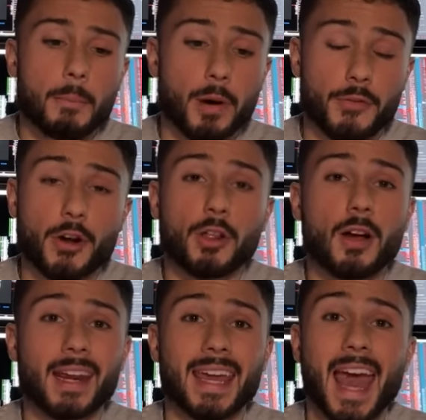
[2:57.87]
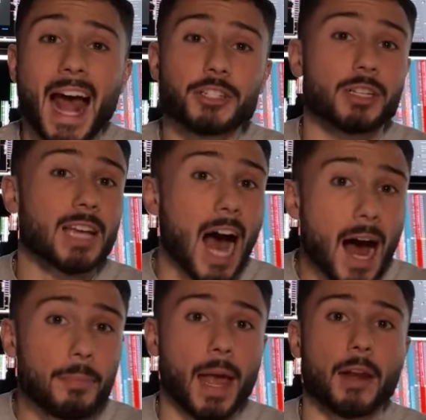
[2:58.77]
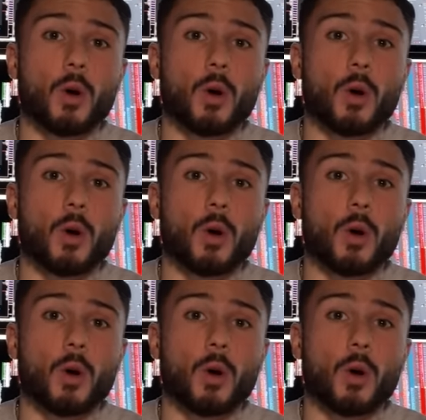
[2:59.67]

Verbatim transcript: But if you're looking to catch a top and